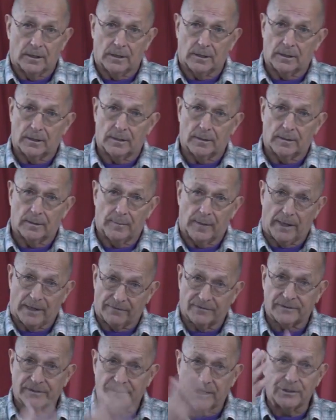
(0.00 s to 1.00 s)
uh,
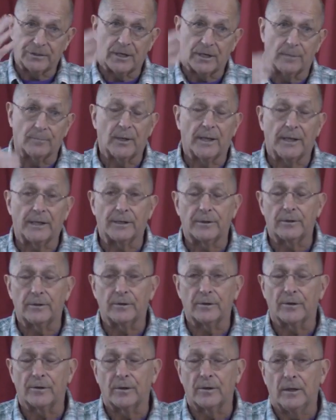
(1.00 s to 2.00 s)
manifestation on planet
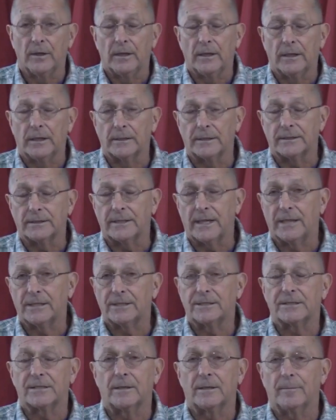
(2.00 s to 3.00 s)
Earth, and it
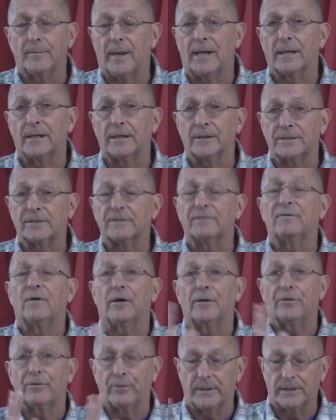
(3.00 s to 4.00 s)
takes the balance of
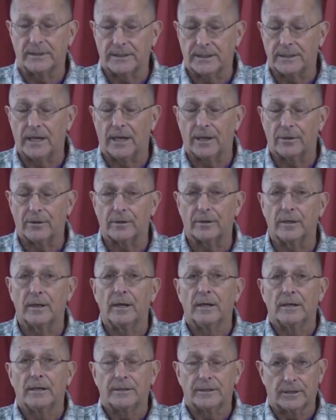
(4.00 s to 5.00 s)
all three together
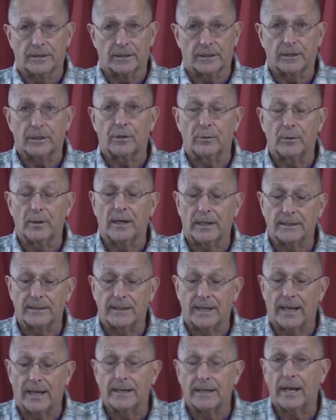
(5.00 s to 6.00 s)
to create
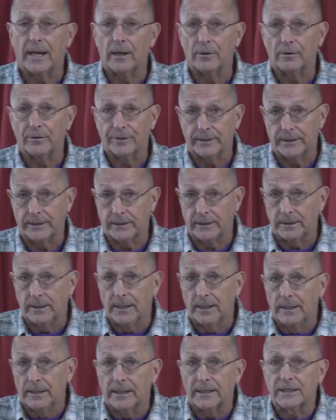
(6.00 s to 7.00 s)
that healthy
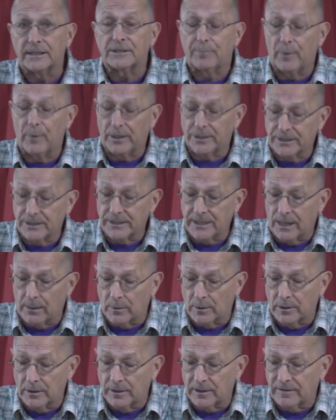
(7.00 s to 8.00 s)
expression that
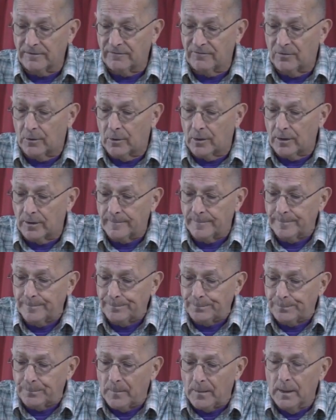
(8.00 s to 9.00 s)
we're looking for.
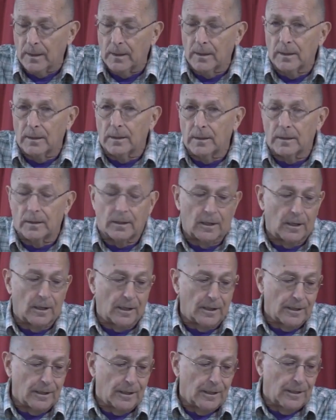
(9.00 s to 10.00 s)

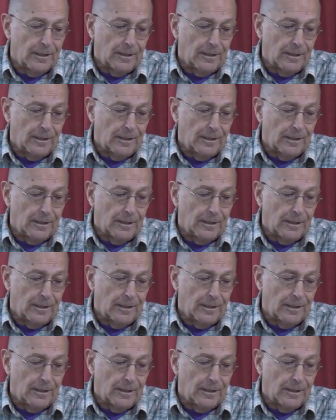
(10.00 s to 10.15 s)
Uh,